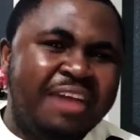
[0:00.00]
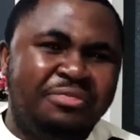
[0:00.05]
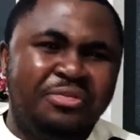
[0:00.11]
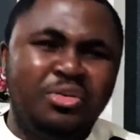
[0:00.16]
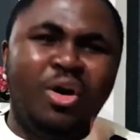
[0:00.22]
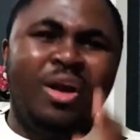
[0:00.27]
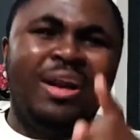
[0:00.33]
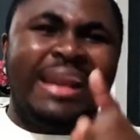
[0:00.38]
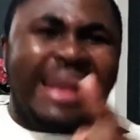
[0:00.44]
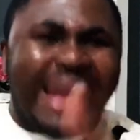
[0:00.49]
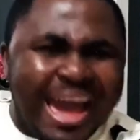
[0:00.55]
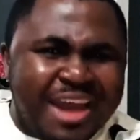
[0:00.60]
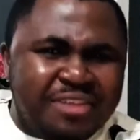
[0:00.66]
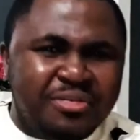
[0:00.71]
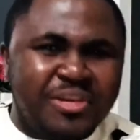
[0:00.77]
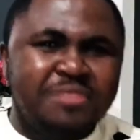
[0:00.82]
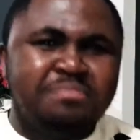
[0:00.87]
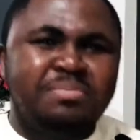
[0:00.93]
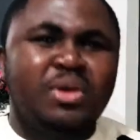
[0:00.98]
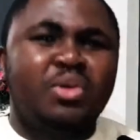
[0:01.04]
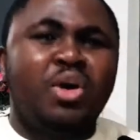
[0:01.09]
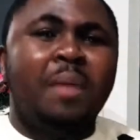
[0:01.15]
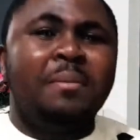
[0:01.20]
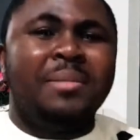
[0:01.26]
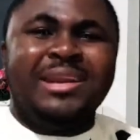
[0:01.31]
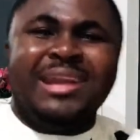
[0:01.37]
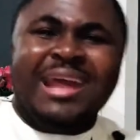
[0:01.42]
Your life is
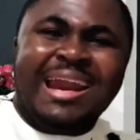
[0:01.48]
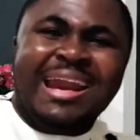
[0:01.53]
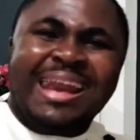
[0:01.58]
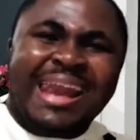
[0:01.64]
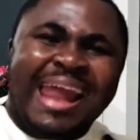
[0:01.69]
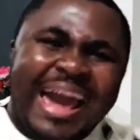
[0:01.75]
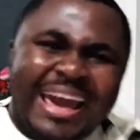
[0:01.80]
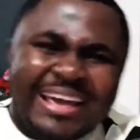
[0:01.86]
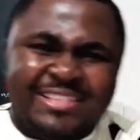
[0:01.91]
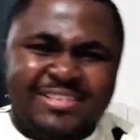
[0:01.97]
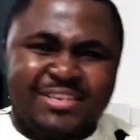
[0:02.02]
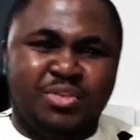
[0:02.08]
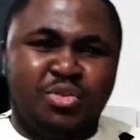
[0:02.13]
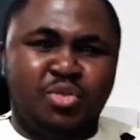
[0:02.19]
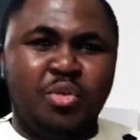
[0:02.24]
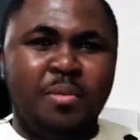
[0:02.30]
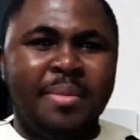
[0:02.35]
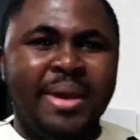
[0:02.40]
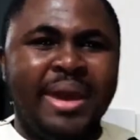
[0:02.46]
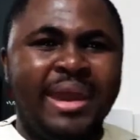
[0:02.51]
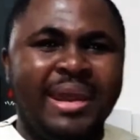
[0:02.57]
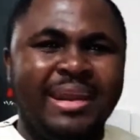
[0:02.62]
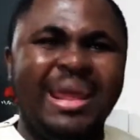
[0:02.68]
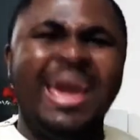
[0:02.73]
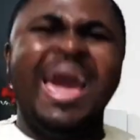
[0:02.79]
becoming a light to men.